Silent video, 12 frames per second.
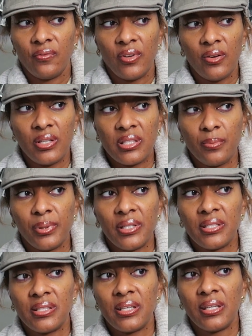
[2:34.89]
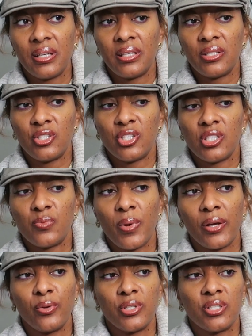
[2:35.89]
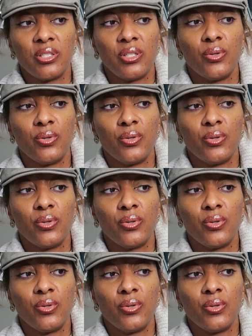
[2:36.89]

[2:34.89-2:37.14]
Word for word: Very simplistic and it's just by Christian